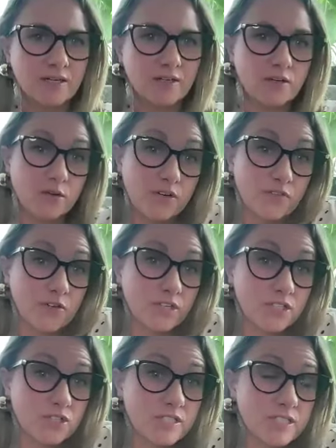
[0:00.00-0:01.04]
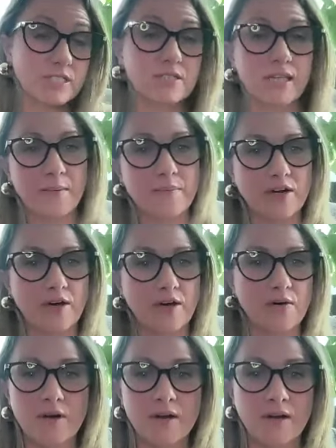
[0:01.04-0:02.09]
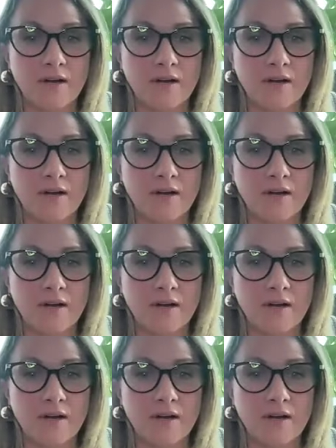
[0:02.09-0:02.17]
If you're interested, let me know.